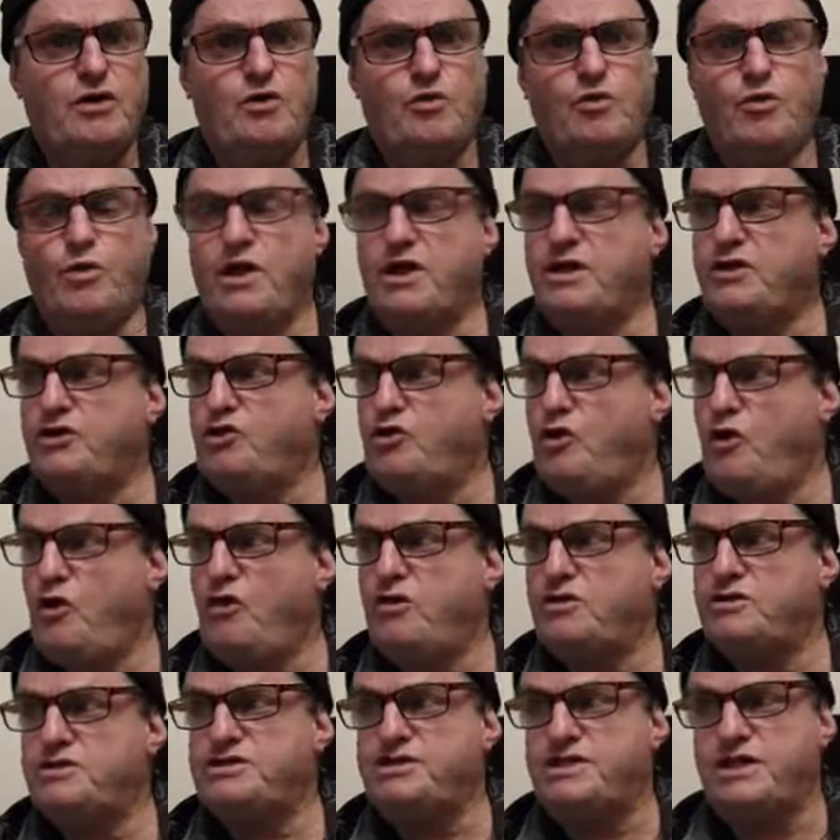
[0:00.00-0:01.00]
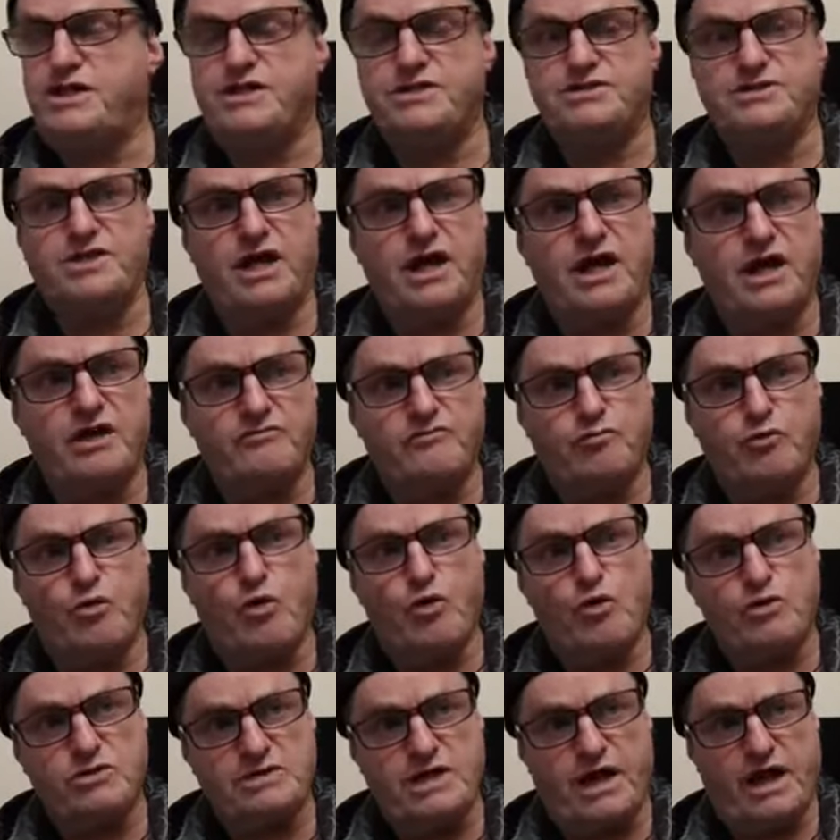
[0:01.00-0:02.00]
When God says they have
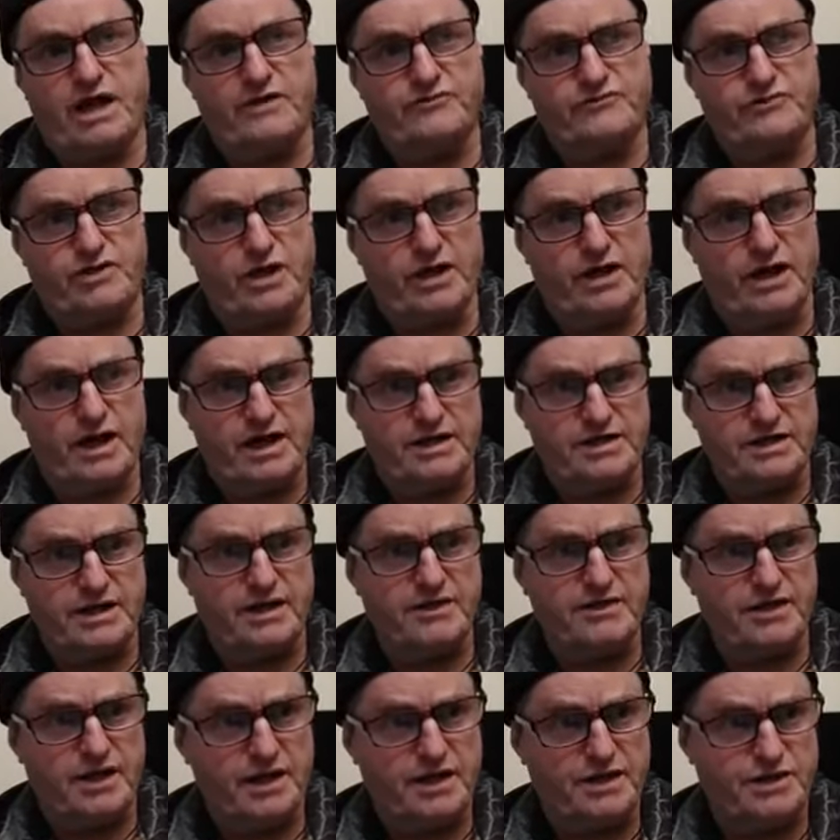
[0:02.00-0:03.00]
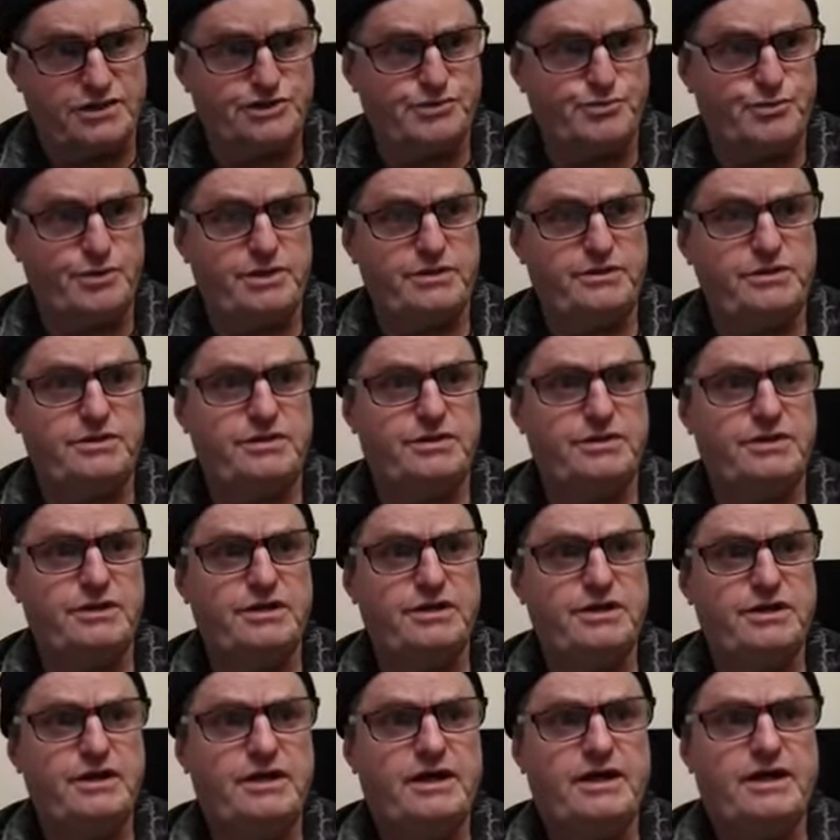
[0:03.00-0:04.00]
walked after another husband,
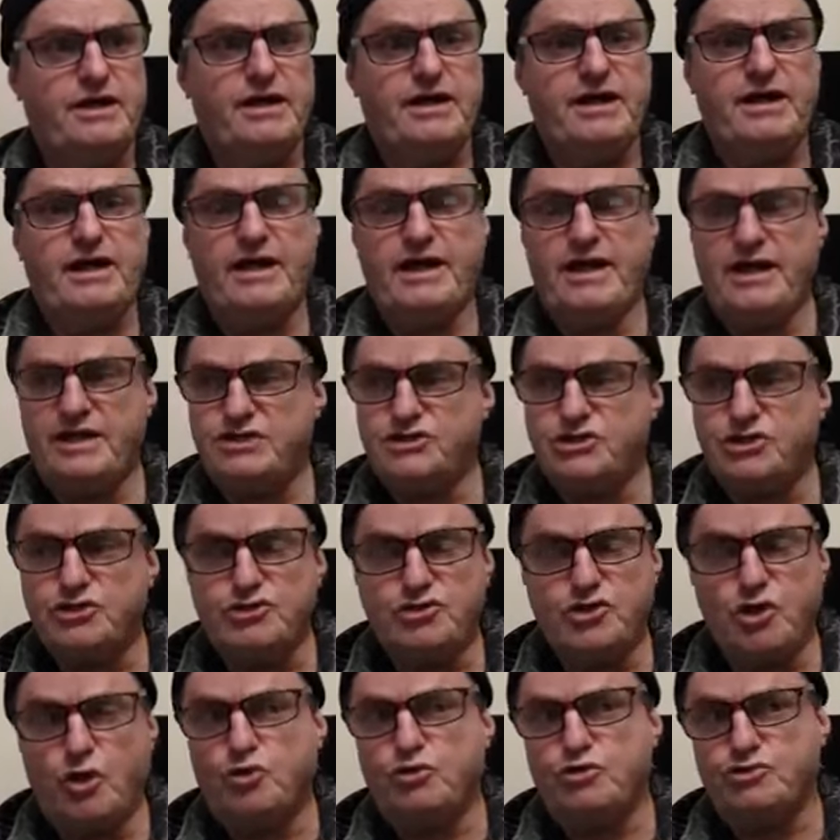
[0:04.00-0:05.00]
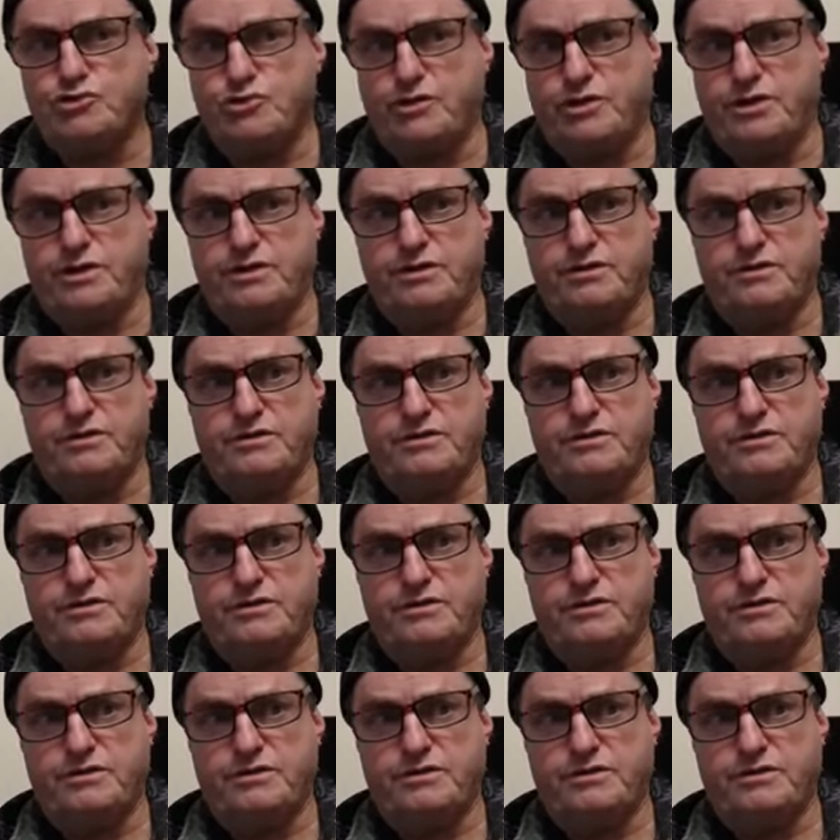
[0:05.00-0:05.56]
it's adultery.